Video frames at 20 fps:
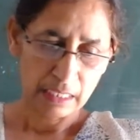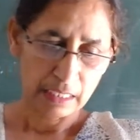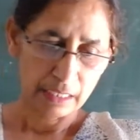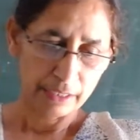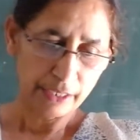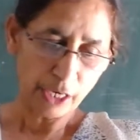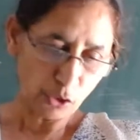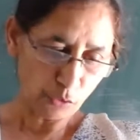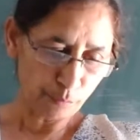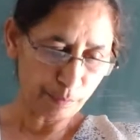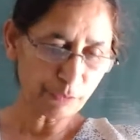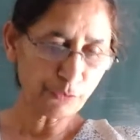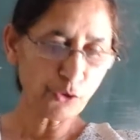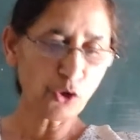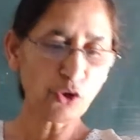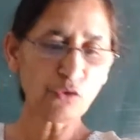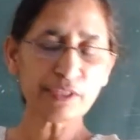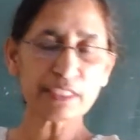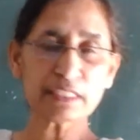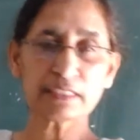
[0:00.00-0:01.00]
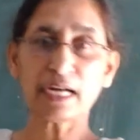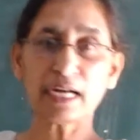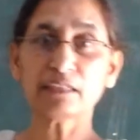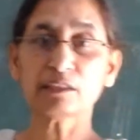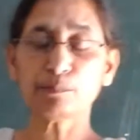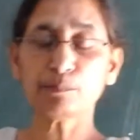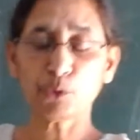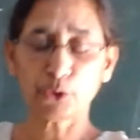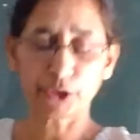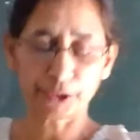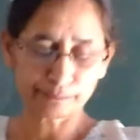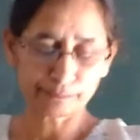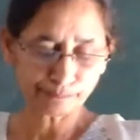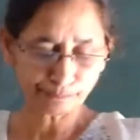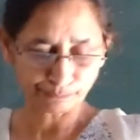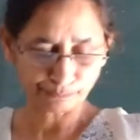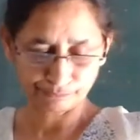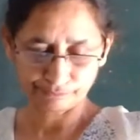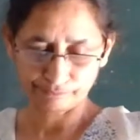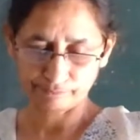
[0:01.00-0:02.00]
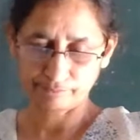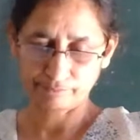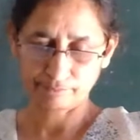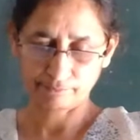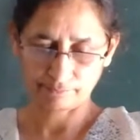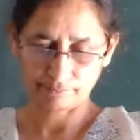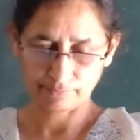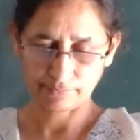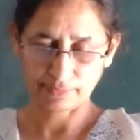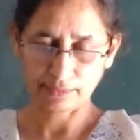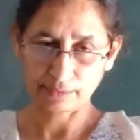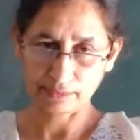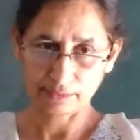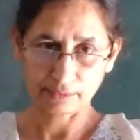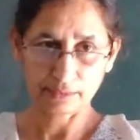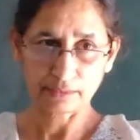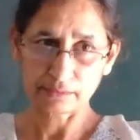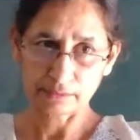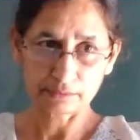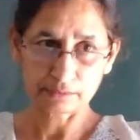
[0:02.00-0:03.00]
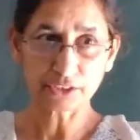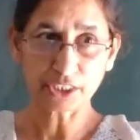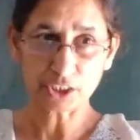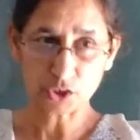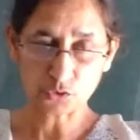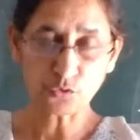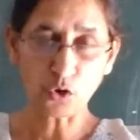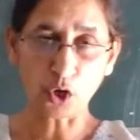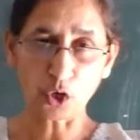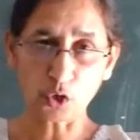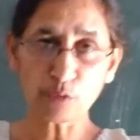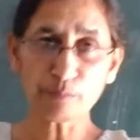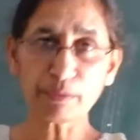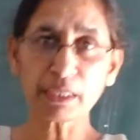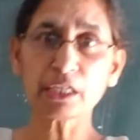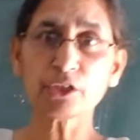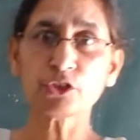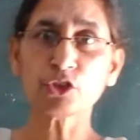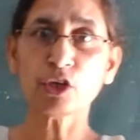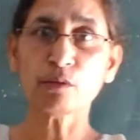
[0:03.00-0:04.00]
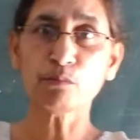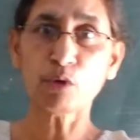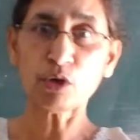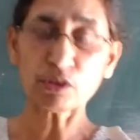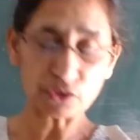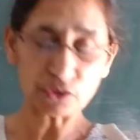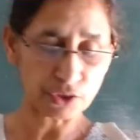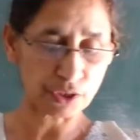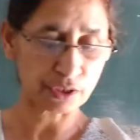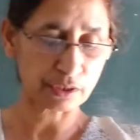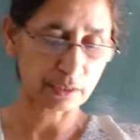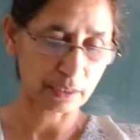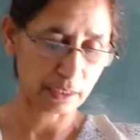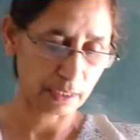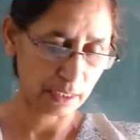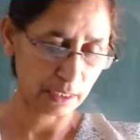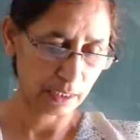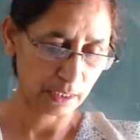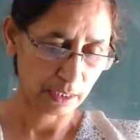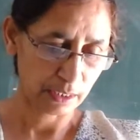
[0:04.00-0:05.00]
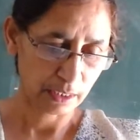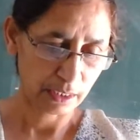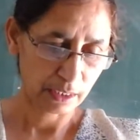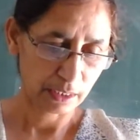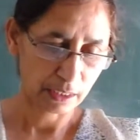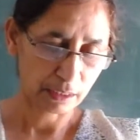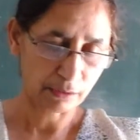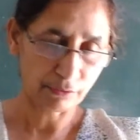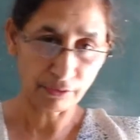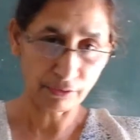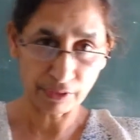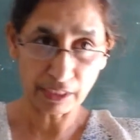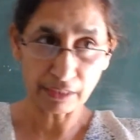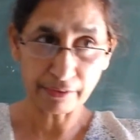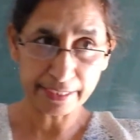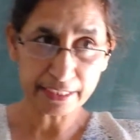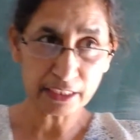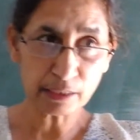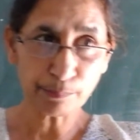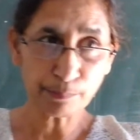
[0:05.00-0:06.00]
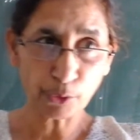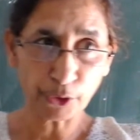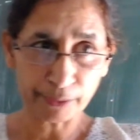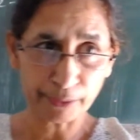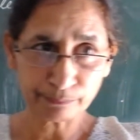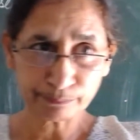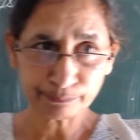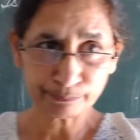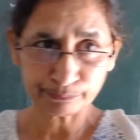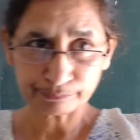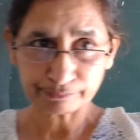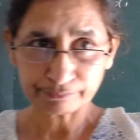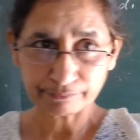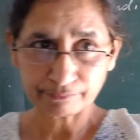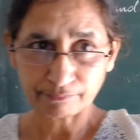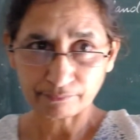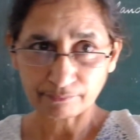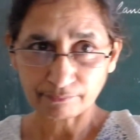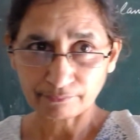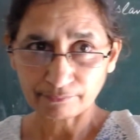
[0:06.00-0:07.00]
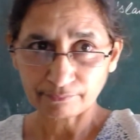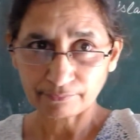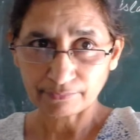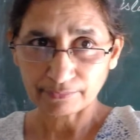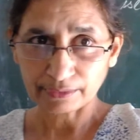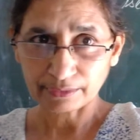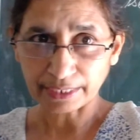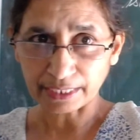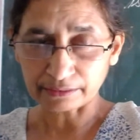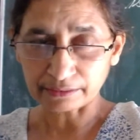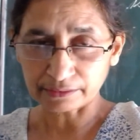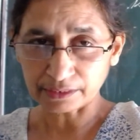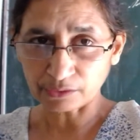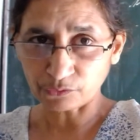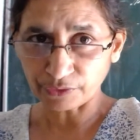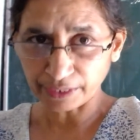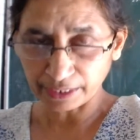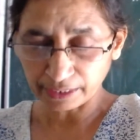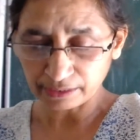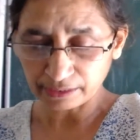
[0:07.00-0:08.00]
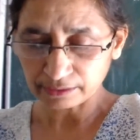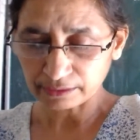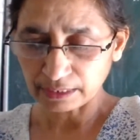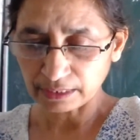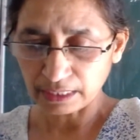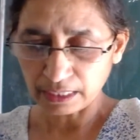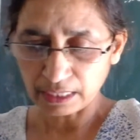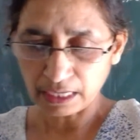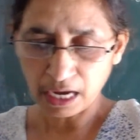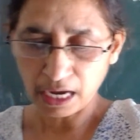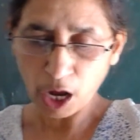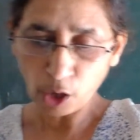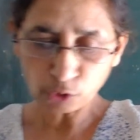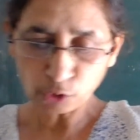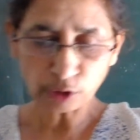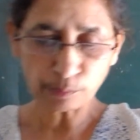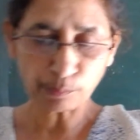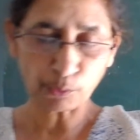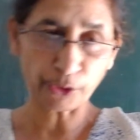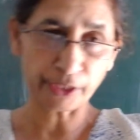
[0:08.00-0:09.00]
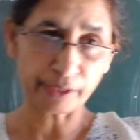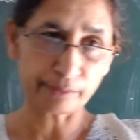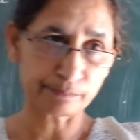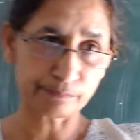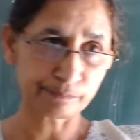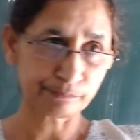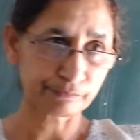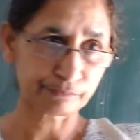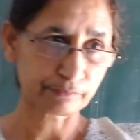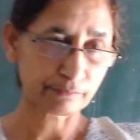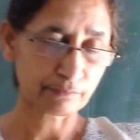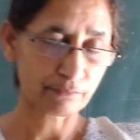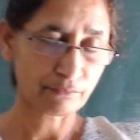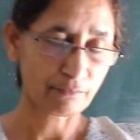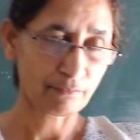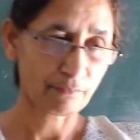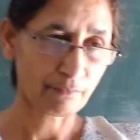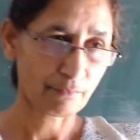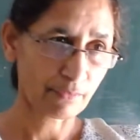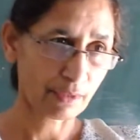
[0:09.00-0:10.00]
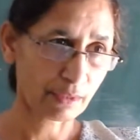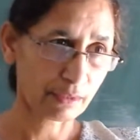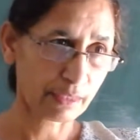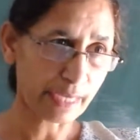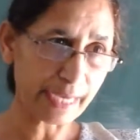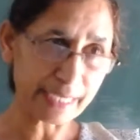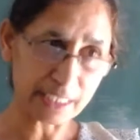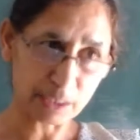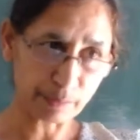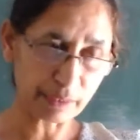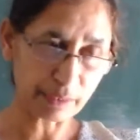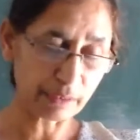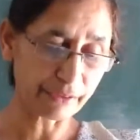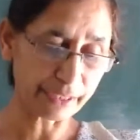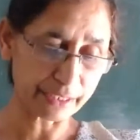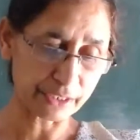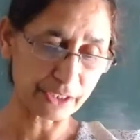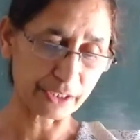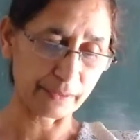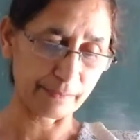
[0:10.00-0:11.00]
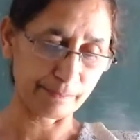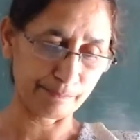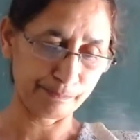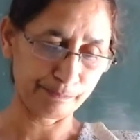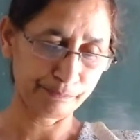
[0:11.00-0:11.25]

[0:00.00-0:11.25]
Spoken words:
Now, before we start the poem, just follow me in your books. We will read the poem and the way how the poem has been written.